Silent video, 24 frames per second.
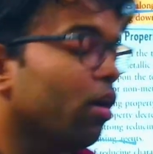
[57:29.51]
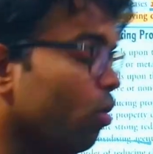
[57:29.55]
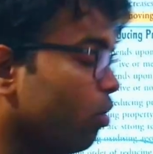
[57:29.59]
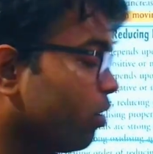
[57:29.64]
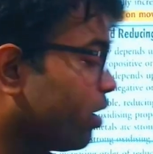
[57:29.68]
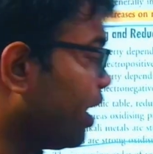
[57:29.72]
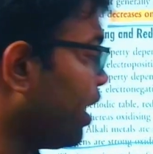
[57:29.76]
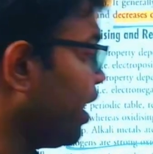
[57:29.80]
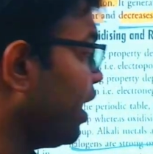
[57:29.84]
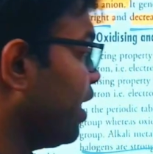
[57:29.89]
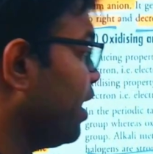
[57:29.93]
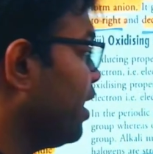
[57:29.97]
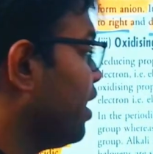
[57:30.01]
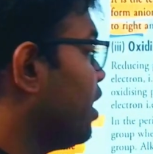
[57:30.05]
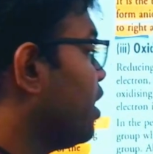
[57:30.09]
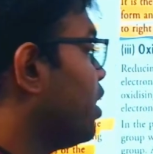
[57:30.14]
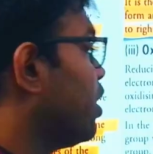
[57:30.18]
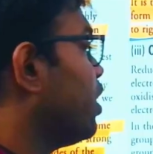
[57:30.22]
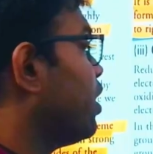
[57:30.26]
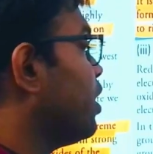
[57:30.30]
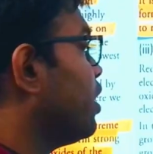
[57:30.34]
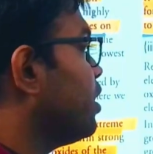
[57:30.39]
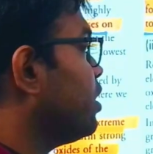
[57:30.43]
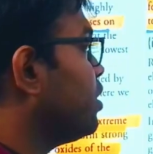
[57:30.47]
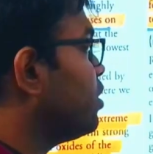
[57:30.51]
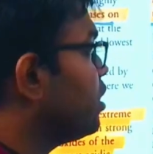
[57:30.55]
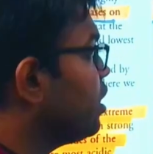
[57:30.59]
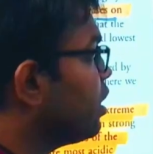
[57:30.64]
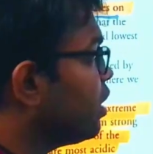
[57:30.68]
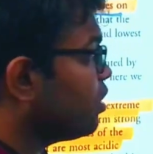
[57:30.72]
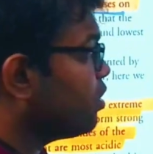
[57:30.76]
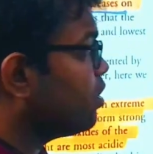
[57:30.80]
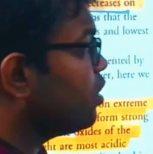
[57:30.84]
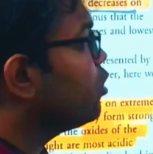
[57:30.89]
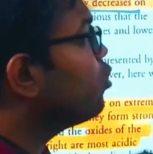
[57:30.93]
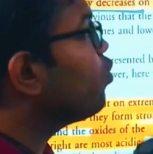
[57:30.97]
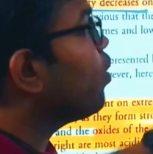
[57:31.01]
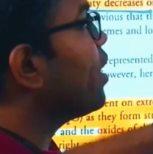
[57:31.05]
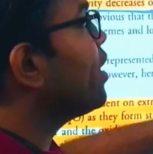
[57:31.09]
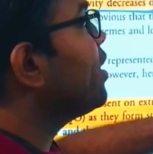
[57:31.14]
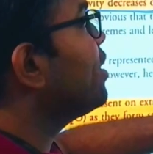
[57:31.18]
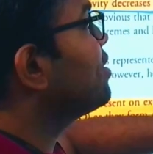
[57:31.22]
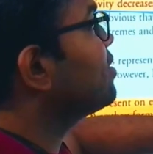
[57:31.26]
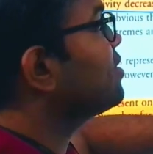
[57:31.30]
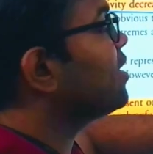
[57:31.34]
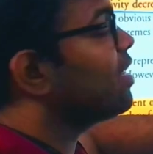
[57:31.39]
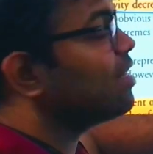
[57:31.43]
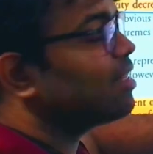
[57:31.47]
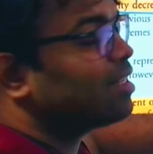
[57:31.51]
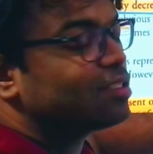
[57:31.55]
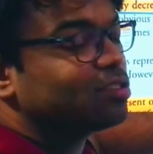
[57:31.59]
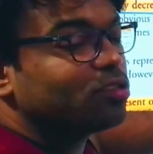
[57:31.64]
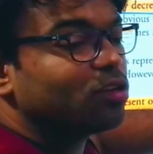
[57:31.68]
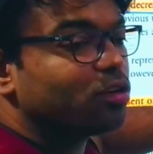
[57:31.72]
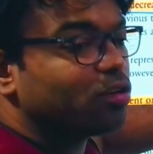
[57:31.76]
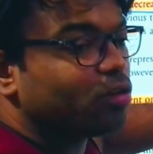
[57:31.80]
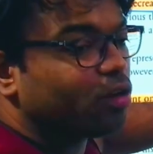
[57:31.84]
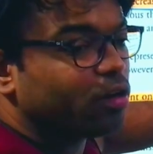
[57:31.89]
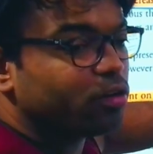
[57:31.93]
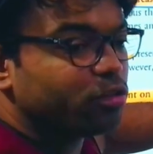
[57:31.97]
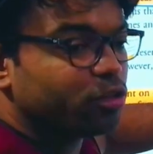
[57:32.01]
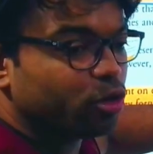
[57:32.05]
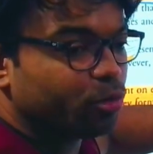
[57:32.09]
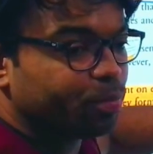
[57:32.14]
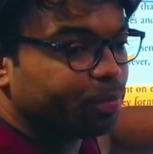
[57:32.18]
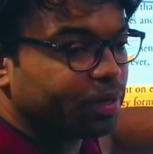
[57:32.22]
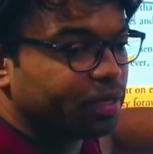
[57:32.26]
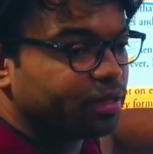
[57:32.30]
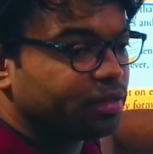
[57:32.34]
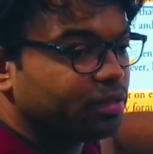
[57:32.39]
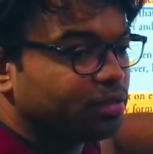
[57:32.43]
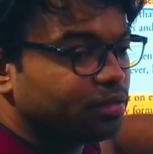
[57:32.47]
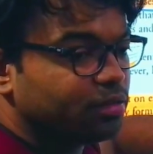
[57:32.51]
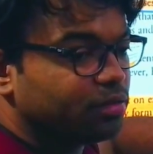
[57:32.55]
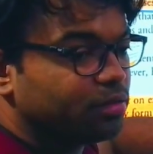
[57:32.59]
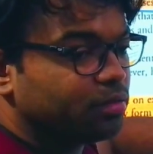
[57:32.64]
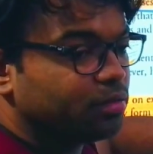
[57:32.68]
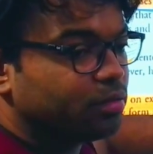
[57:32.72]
Okay. Did you understand this or not, Drupad?